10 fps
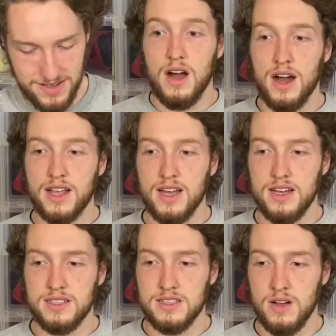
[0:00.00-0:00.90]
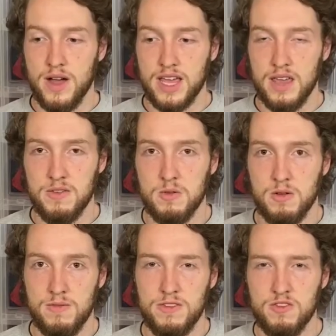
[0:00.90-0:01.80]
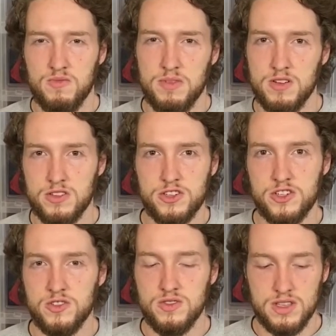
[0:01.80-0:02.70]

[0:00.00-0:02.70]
All right guys, so I gave you a review of both shoes.